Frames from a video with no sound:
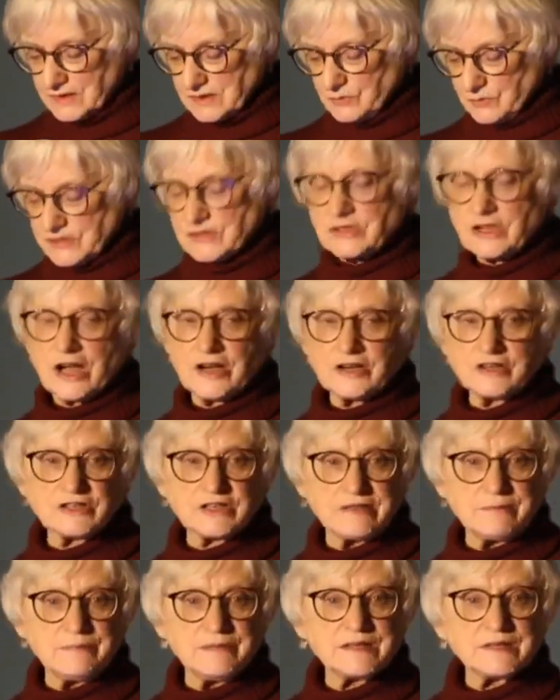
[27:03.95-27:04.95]
was largely
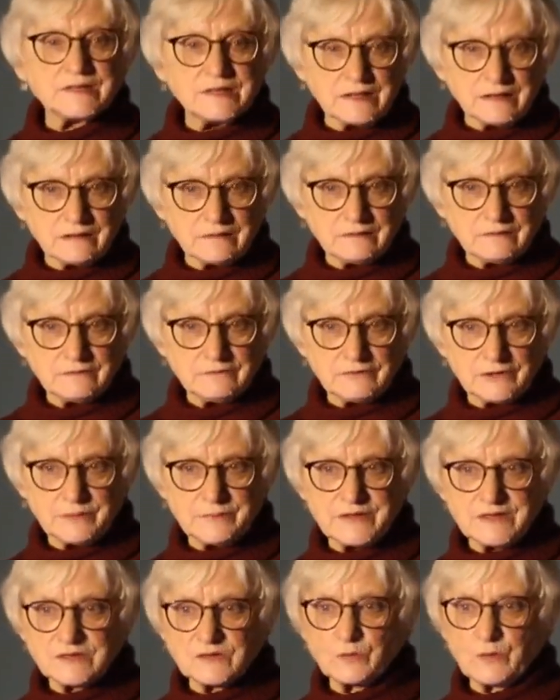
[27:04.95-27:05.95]
missing from
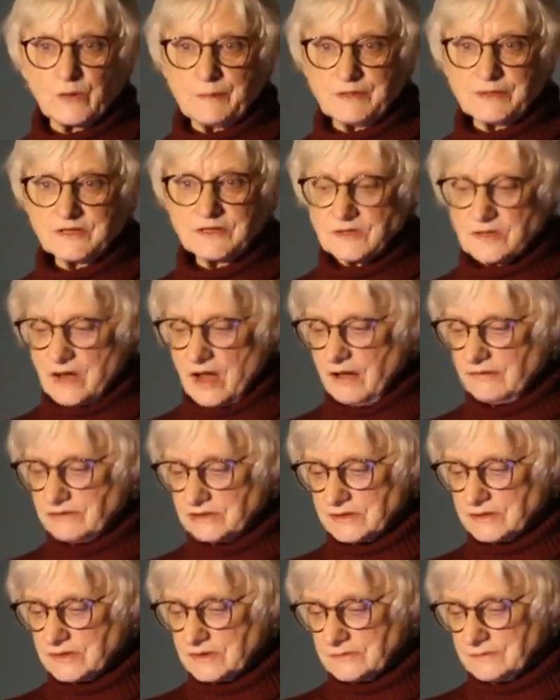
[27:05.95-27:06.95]
these women's
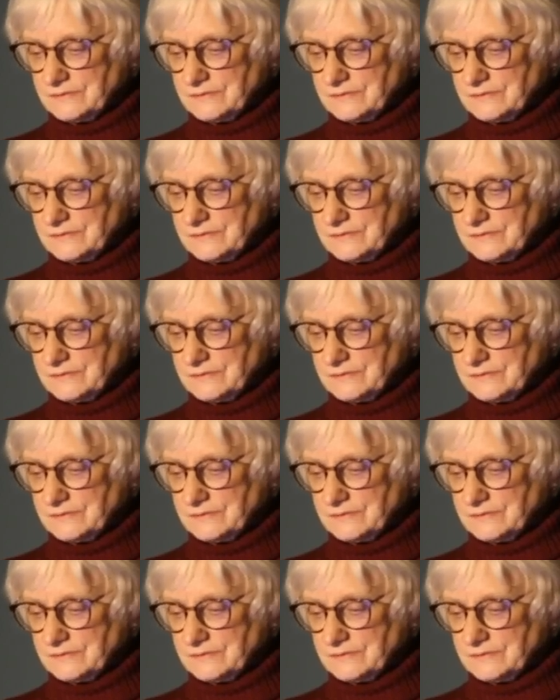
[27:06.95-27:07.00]
novels.